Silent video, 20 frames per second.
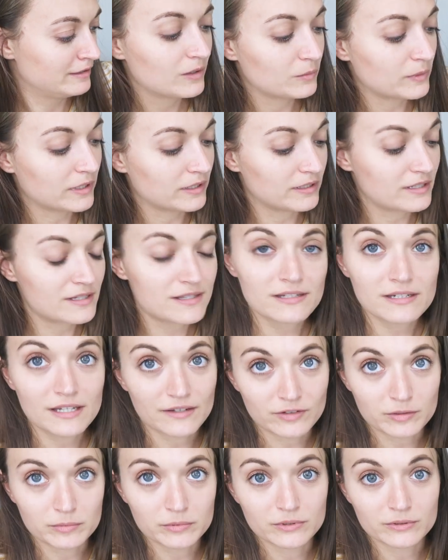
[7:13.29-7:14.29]
Well, it's
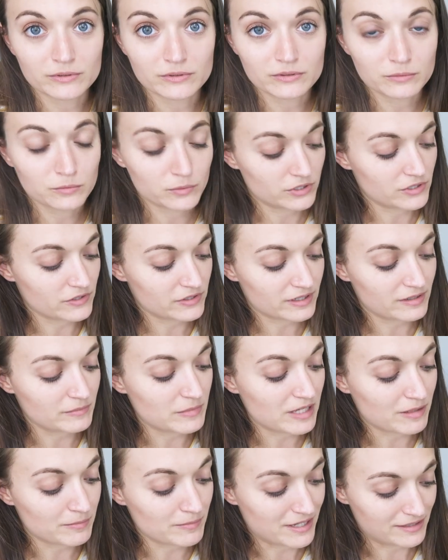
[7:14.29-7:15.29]
inevitable. We're just gonna
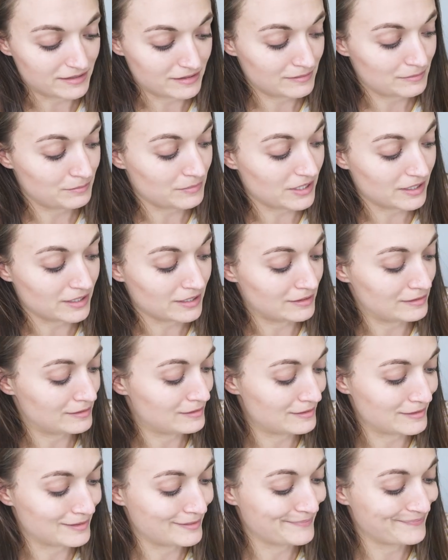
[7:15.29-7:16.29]
make a mess
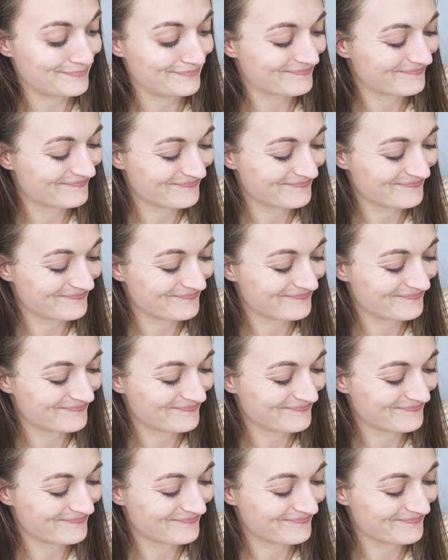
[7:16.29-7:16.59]
because, um,